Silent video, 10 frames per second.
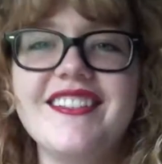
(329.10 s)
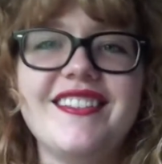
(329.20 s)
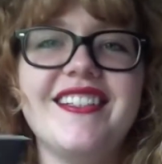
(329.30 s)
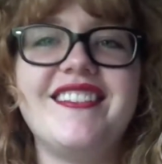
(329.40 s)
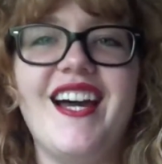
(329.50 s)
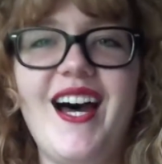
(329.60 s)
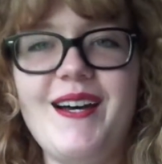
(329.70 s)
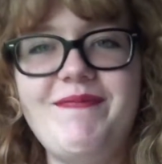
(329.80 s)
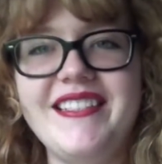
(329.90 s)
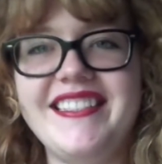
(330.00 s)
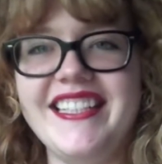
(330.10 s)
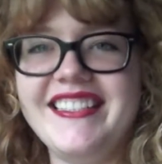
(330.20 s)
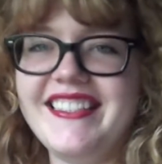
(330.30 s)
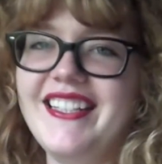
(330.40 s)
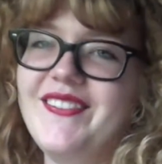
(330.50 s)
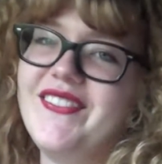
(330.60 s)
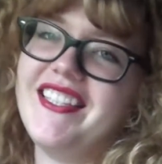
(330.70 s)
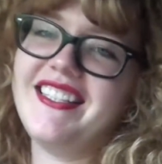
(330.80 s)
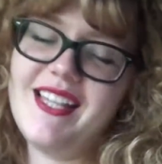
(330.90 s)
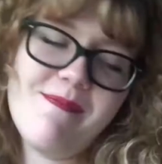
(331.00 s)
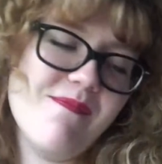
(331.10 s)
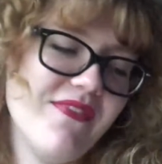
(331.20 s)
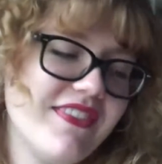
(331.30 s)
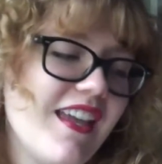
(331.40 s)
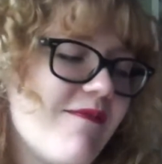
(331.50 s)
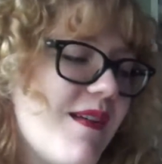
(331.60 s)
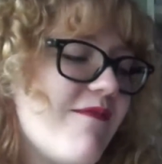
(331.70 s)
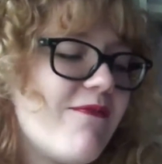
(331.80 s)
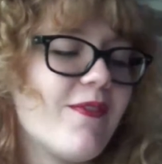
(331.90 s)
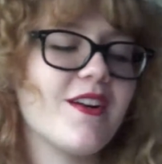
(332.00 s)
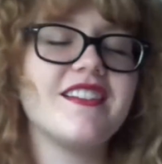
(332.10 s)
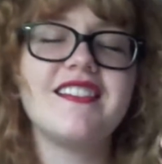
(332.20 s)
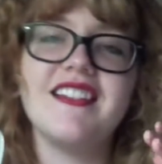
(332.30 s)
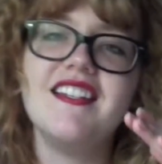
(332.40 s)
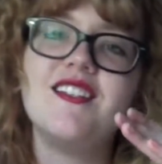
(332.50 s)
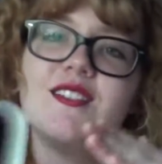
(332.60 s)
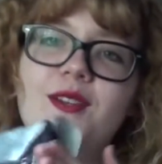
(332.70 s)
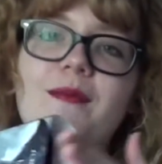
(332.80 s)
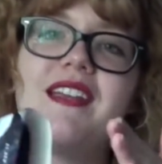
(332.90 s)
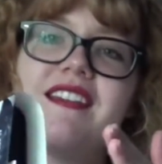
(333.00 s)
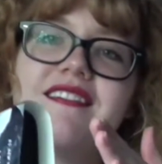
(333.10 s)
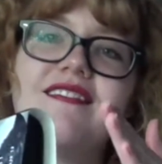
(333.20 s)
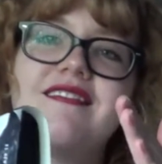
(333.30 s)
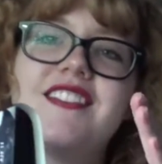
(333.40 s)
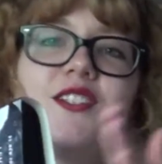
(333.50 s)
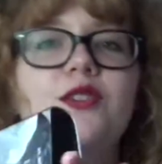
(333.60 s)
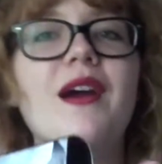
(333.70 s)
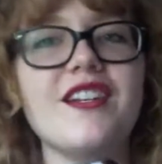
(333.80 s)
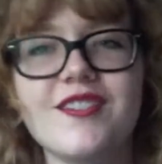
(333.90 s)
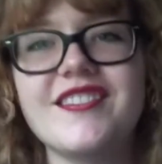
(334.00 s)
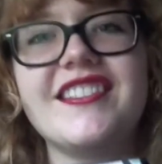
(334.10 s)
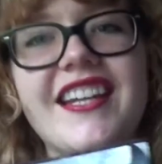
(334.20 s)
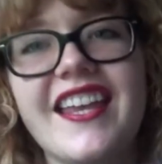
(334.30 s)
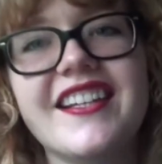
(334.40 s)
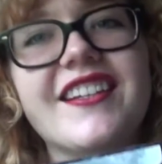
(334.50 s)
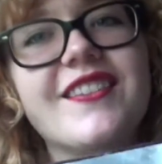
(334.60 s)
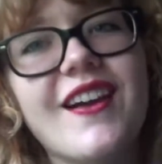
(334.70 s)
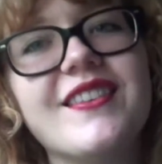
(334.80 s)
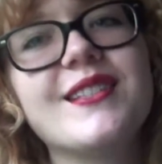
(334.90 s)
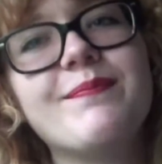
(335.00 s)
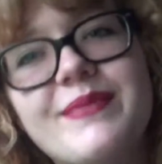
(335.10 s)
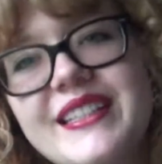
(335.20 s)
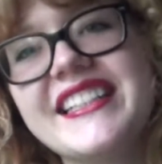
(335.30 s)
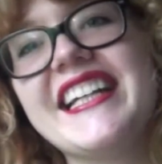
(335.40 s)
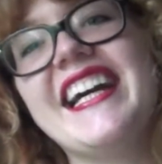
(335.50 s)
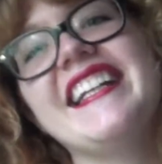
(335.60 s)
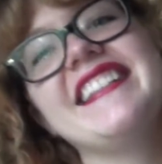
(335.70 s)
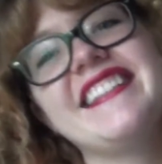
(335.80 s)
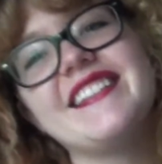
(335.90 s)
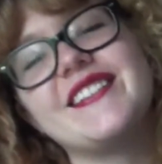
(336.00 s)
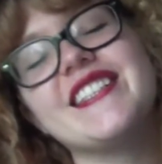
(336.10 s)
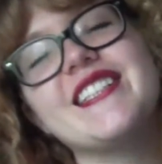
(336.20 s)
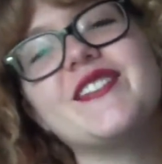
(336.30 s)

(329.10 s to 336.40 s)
such opposites, and I'm like, they've been forced into so many situations together throughout this book, and it's just really